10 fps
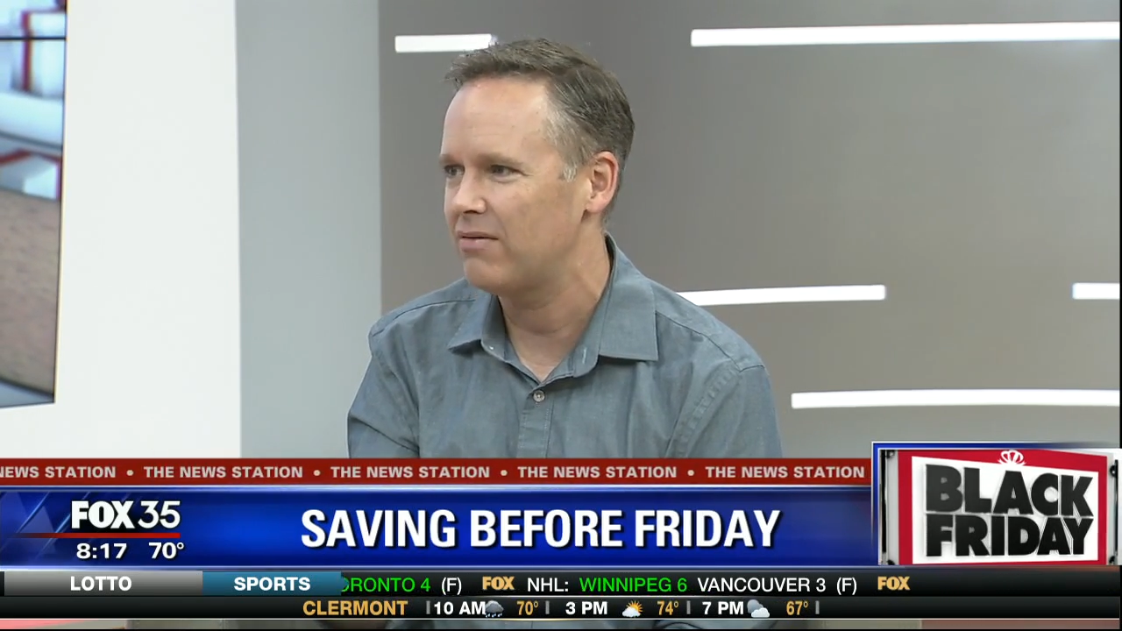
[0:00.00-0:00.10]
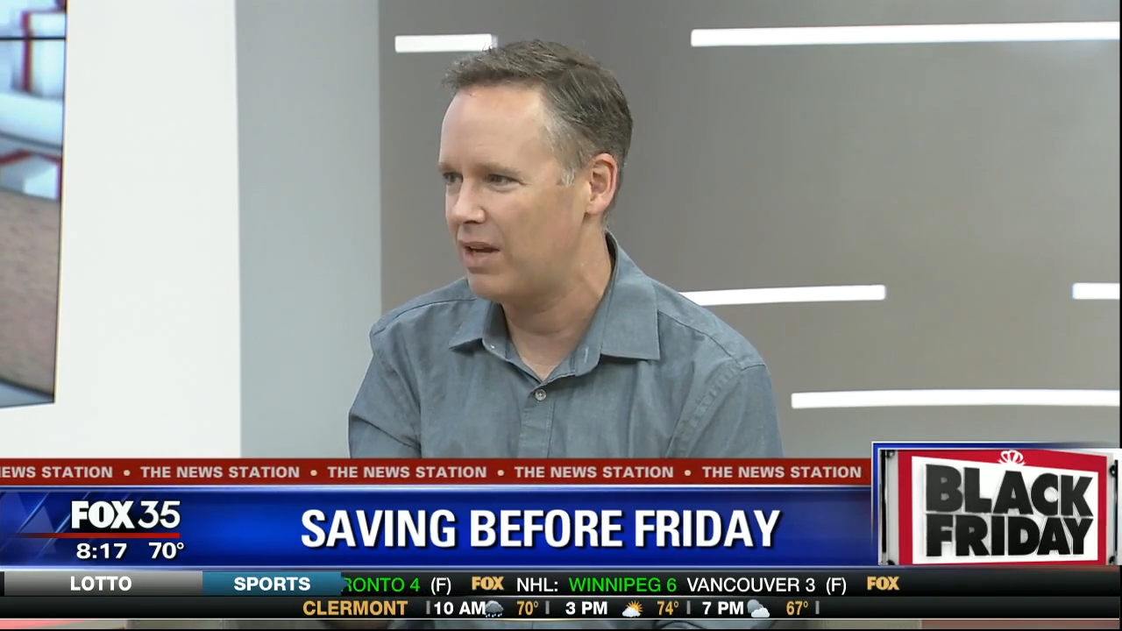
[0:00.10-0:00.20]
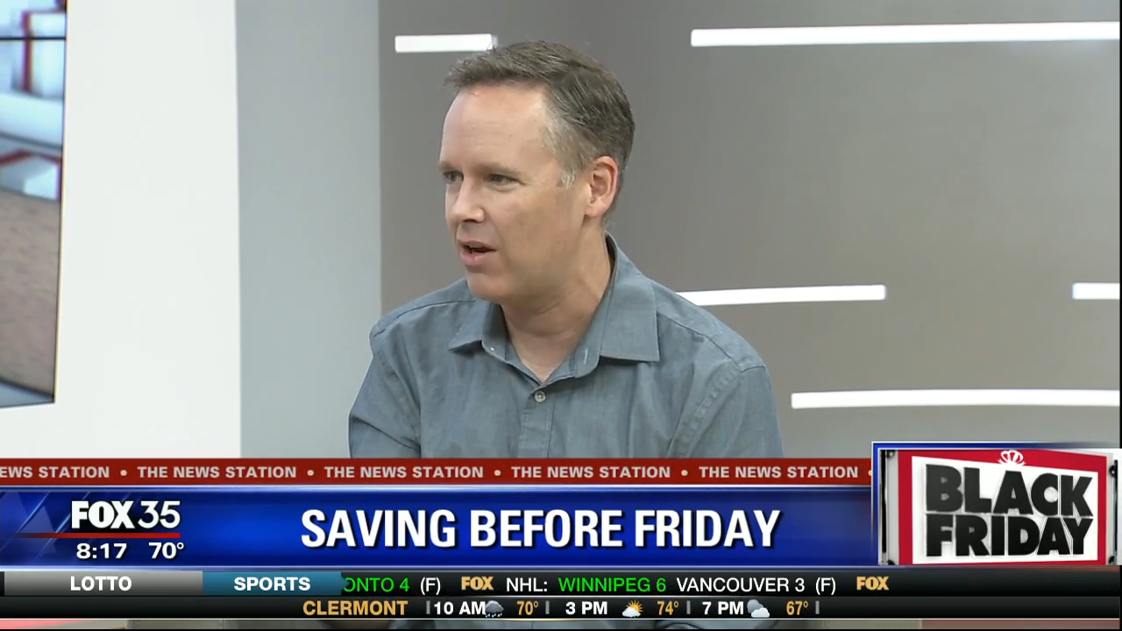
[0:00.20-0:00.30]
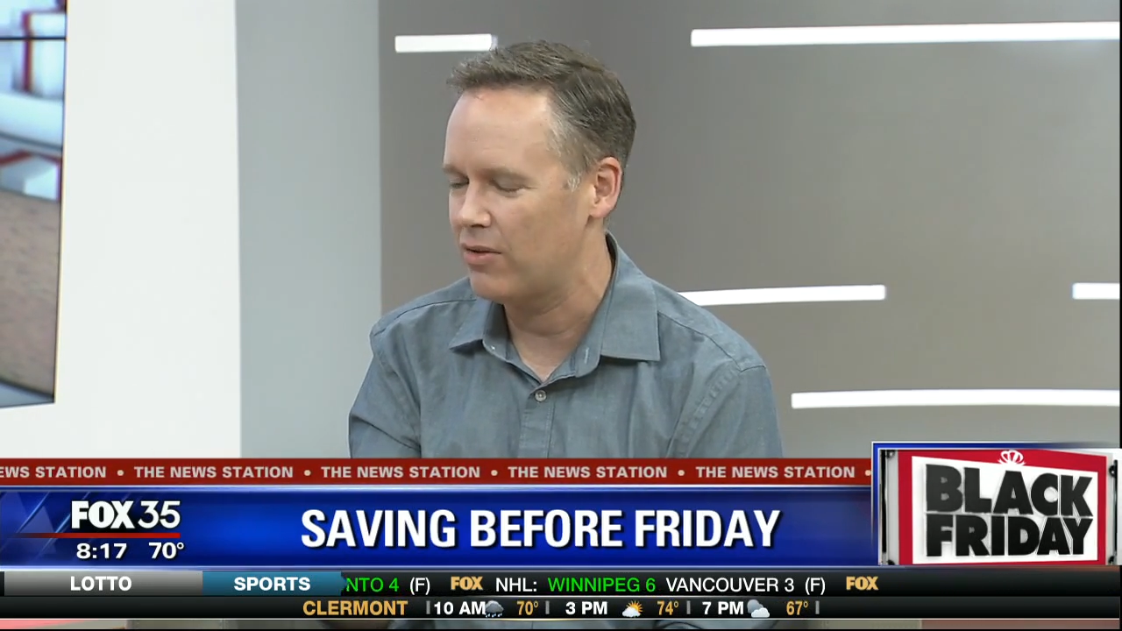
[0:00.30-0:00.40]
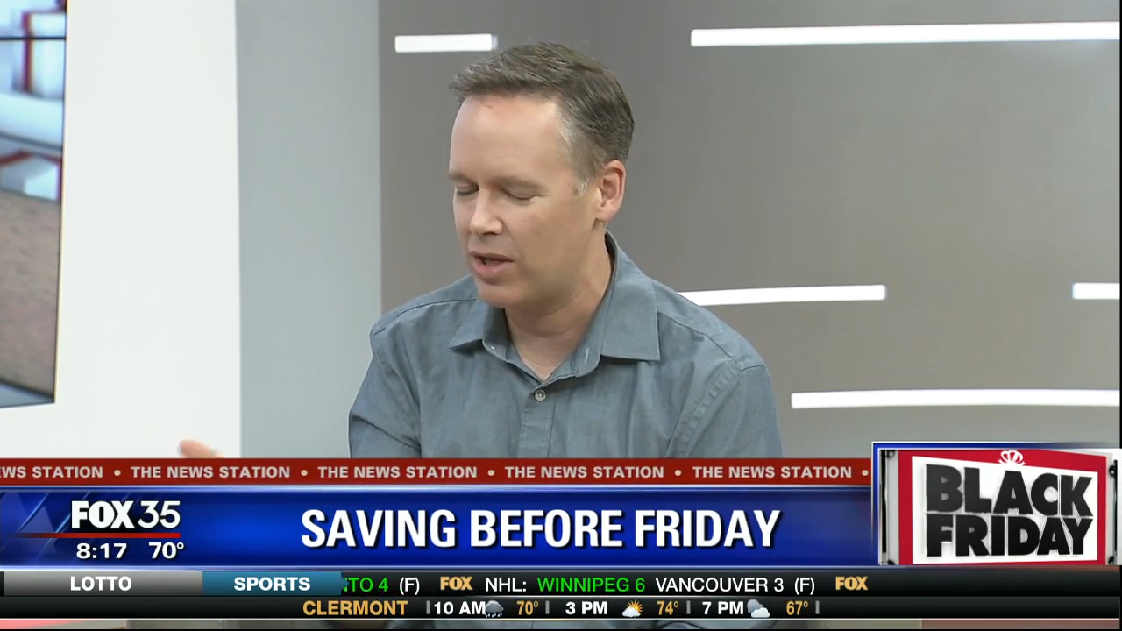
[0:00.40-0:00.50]

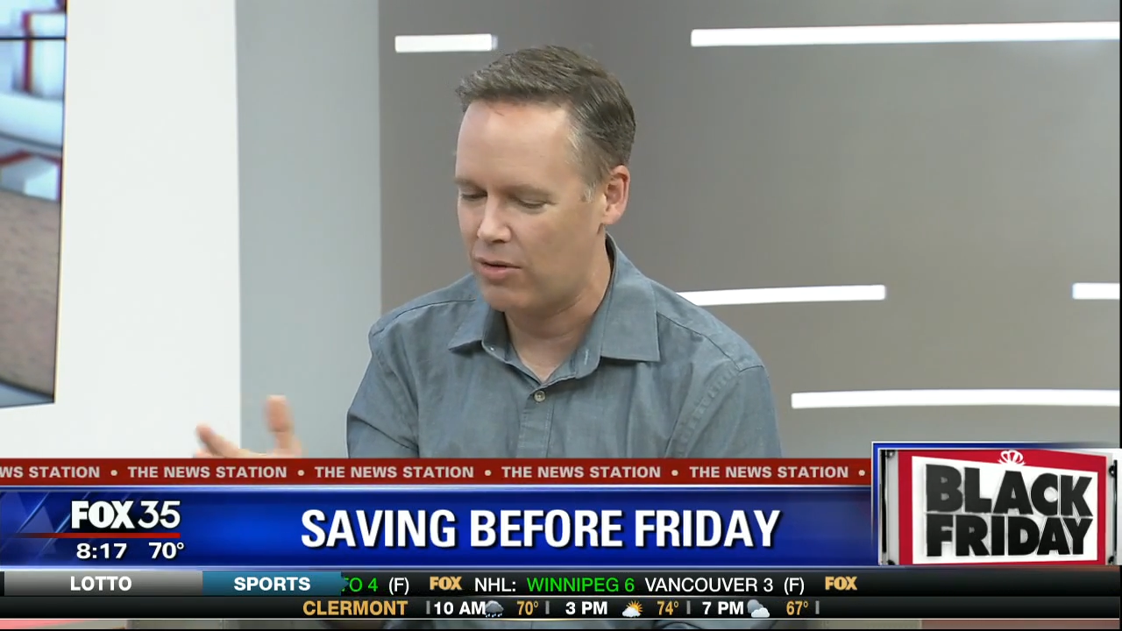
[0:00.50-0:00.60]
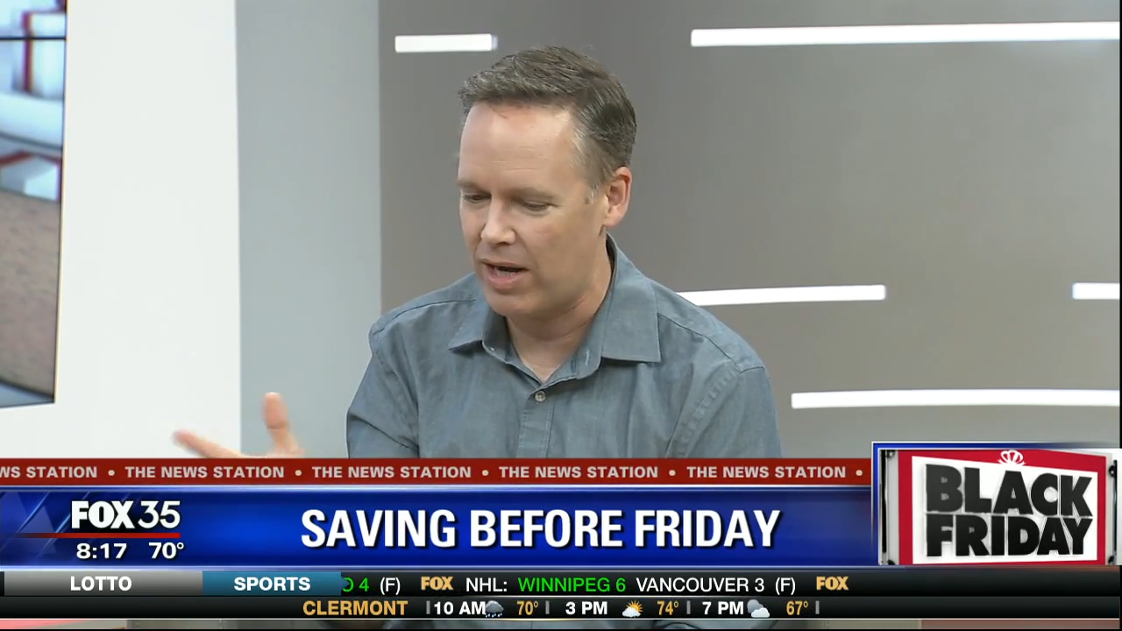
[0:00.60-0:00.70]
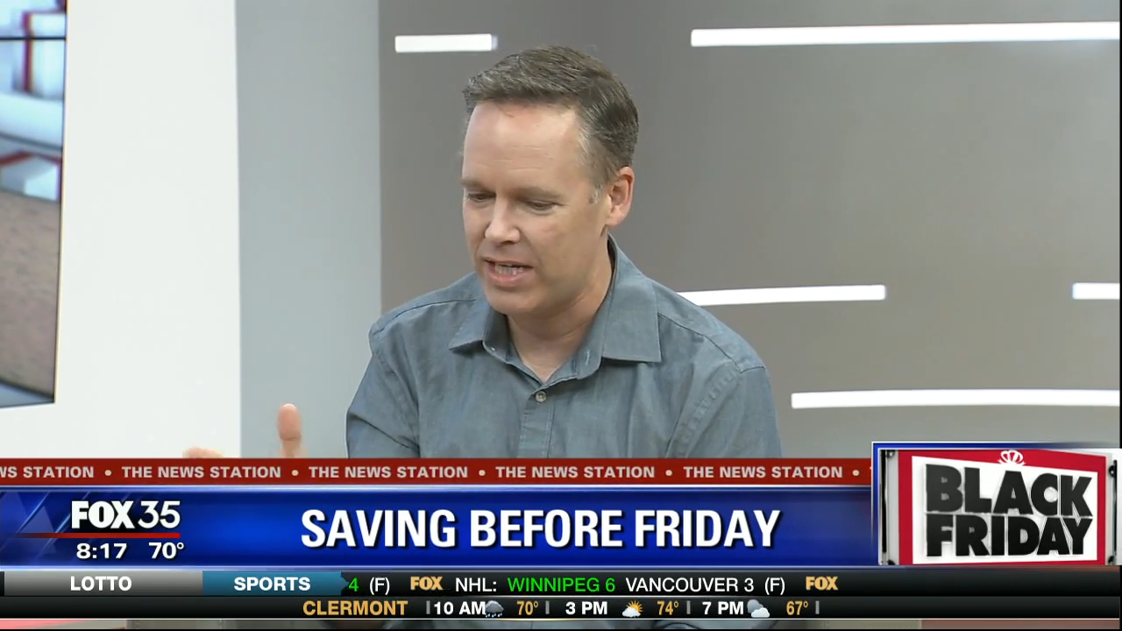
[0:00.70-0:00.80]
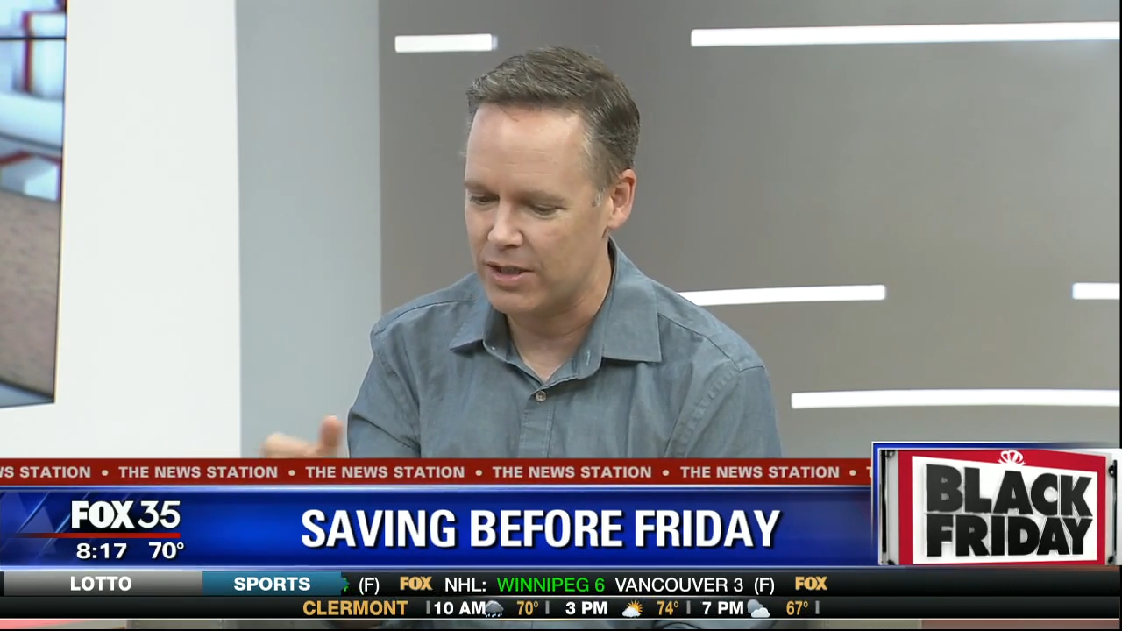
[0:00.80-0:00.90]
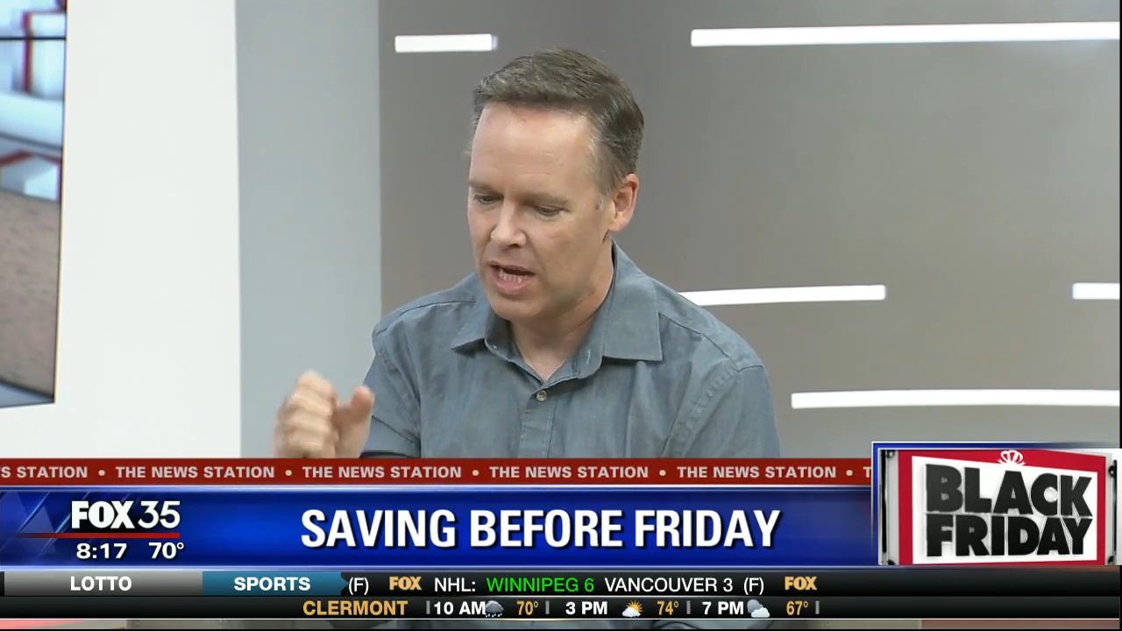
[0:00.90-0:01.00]
you know, yes. the
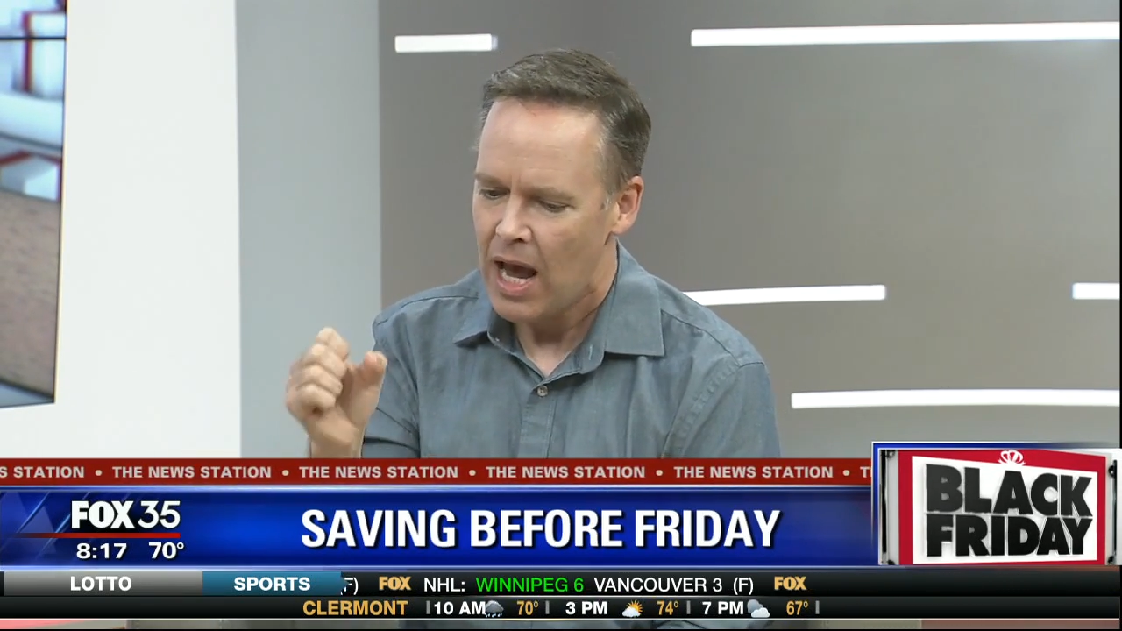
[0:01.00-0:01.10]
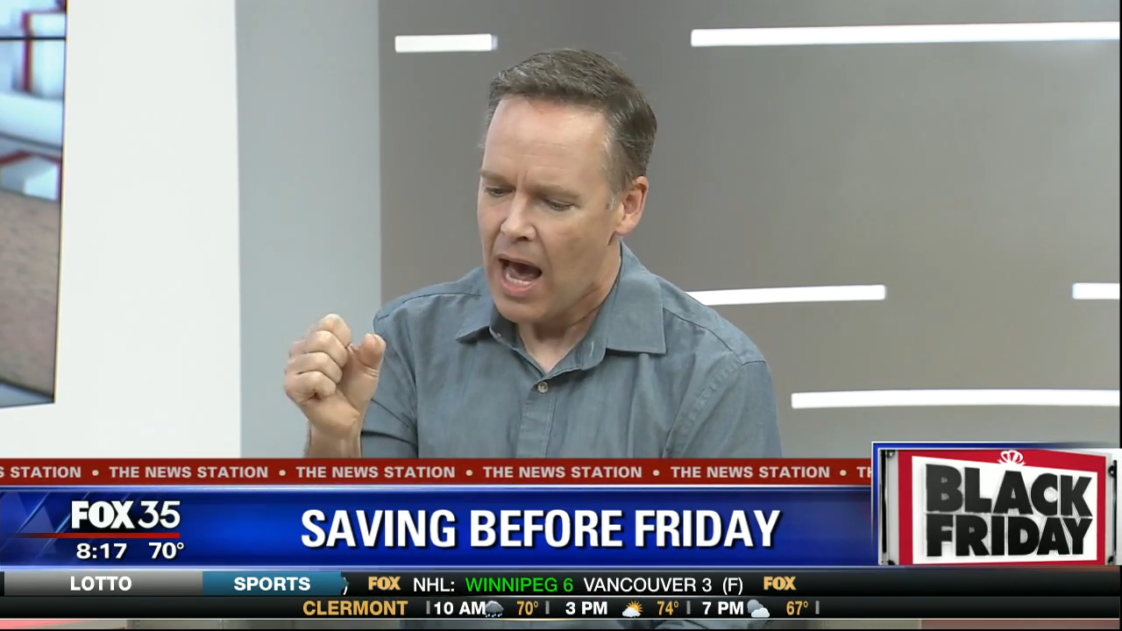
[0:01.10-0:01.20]
great deals.